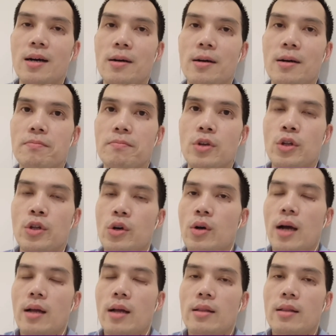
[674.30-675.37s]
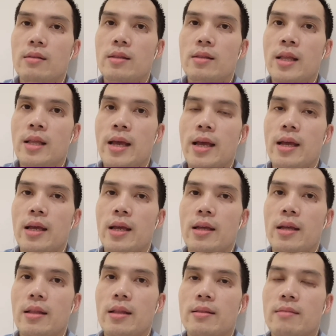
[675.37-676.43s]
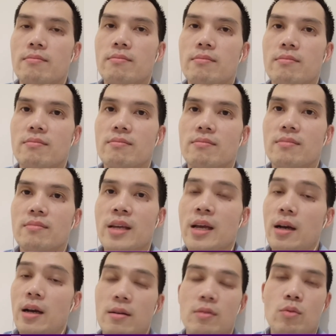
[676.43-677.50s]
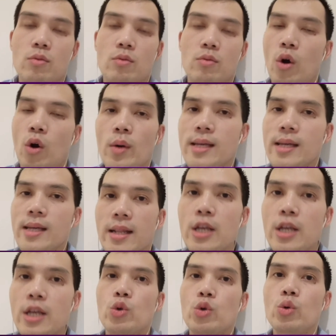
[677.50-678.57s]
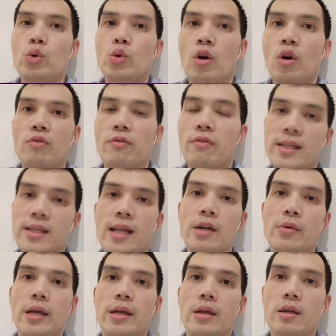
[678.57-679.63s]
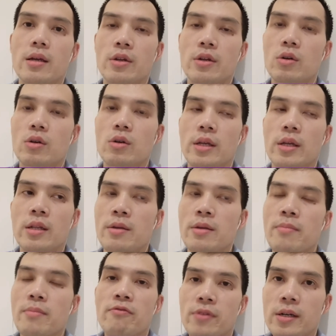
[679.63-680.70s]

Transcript: um, you know, they, yeah, we always had an issue of salary. You know, in,